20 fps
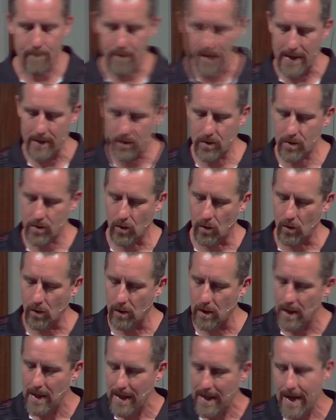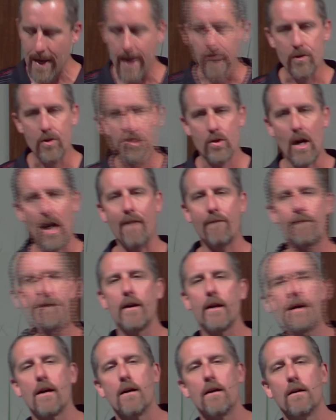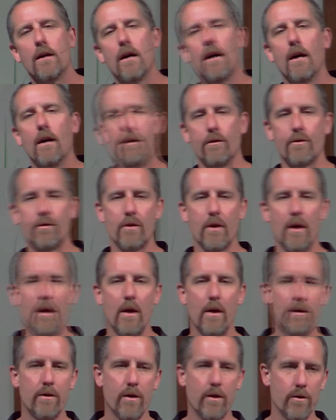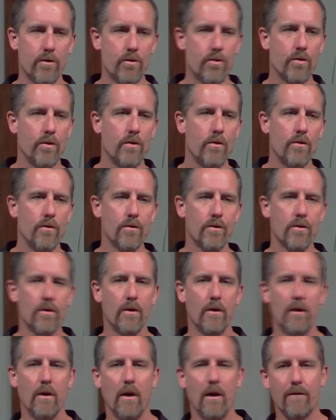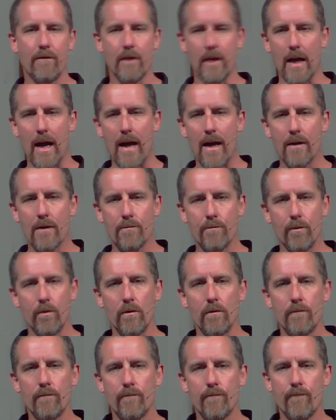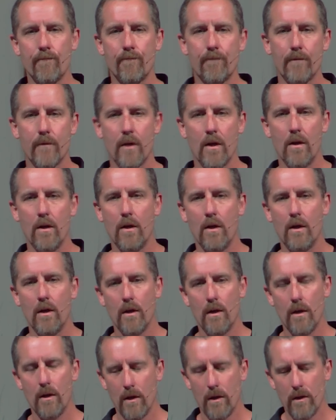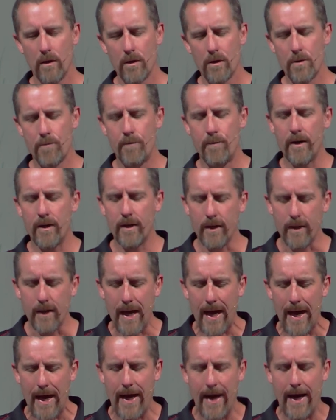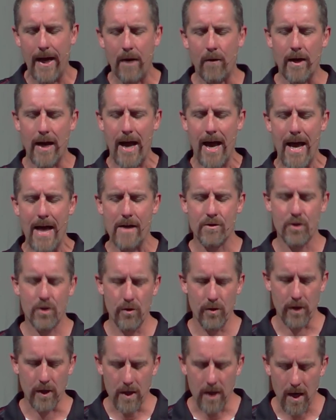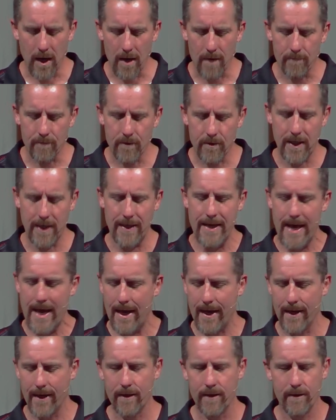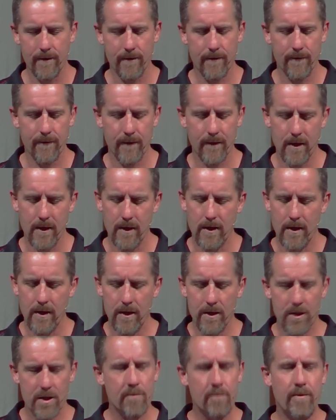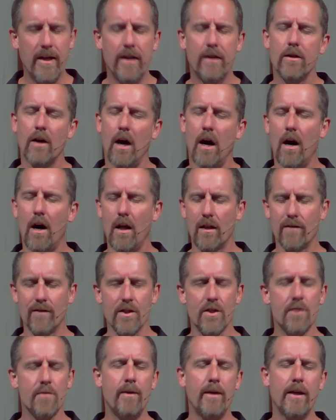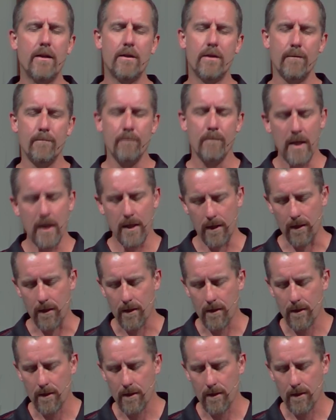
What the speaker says: that soil and softening our hearts to the truths of the gospel. Spirit, I want to ask you to come today. Speak to all of us. Speak to me.